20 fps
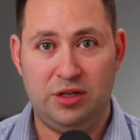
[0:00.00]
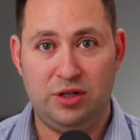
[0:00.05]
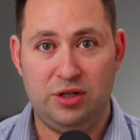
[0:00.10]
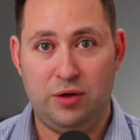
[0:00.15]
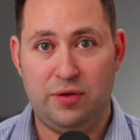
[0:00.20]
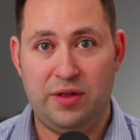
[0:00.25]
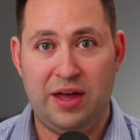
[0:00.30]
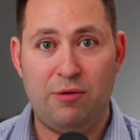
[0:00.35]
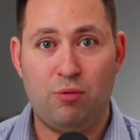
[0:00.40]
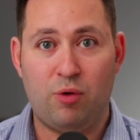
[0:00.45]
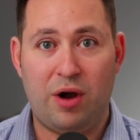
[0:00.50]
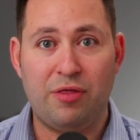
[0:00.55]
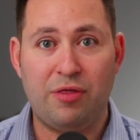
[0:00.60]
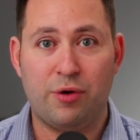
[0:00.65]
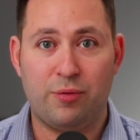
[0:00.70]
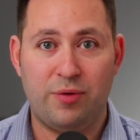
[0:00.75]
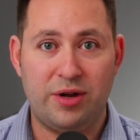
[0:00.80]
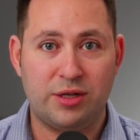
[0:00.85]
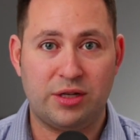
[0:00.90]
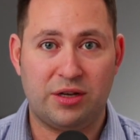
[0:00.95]
do they run the
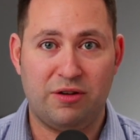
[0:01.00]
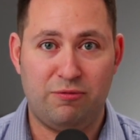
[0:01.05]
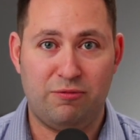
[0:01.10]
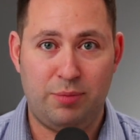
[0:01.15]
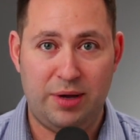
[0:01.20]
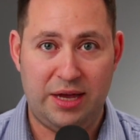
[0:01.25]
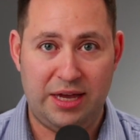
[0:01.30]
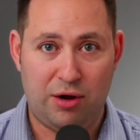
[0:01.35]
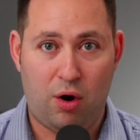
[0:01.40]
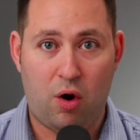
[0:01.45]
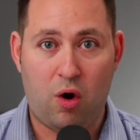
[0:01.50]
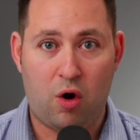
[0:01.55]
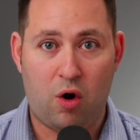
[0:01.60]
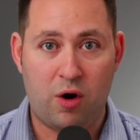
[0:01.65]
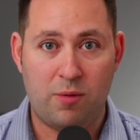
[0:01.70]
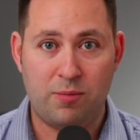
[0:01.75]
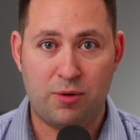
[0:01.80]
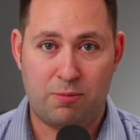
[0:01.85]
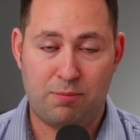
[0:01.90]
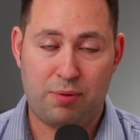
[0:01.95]
risk of being
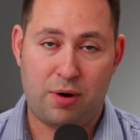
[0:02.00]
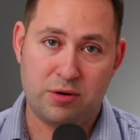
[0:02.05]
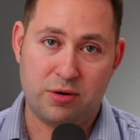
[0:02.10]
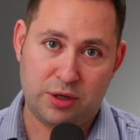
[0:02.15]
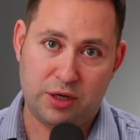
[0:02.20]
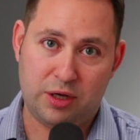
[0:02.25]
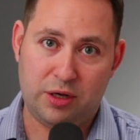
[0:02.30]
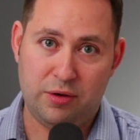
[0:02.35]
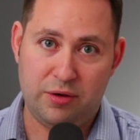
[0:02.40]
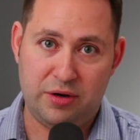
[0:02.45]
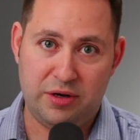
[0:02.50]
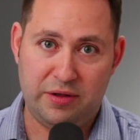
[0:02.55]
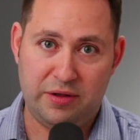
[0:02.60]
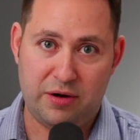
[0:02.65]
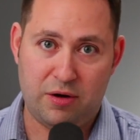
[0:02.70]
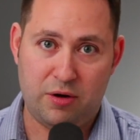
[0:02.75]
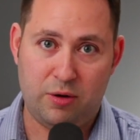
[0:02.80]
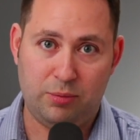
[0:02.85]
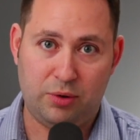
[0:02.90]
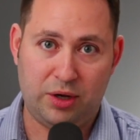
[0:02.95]
harmed or persecuted in
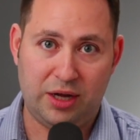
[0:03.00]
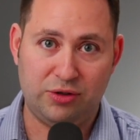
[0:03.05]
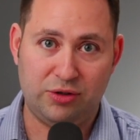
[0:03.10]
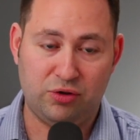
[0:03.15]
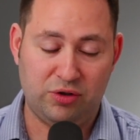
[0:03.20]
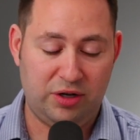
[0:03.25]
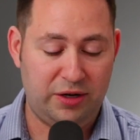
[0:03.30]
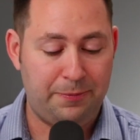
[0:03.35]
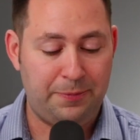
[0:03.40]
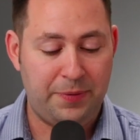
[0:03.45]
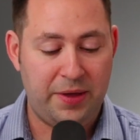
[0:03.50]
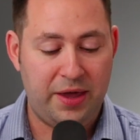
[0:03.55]
their home country?